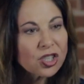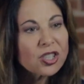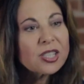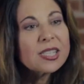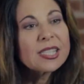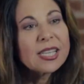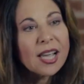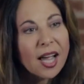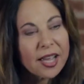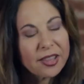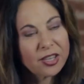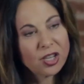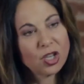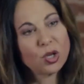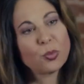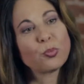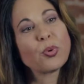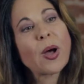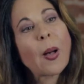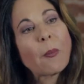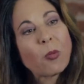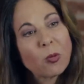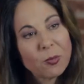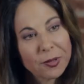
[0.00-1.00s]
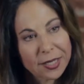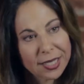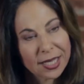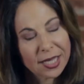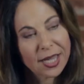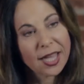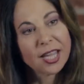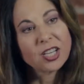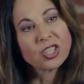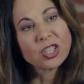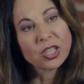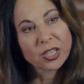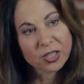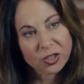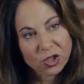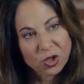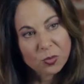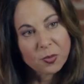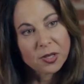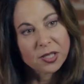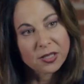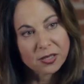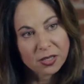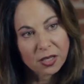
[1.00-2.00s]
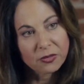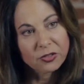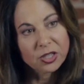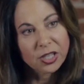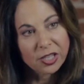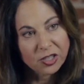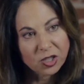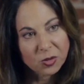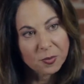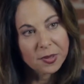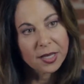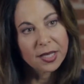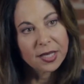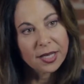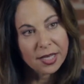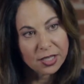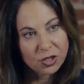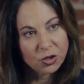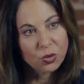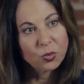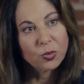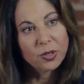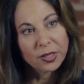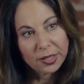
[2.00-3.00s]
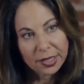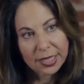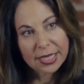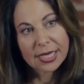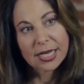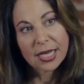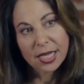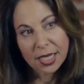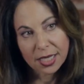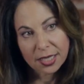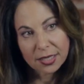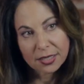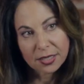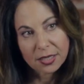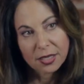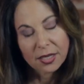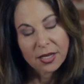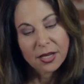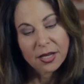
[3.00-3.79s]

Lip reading: good sign that you're probably engaging in too much self-judgment, and you really need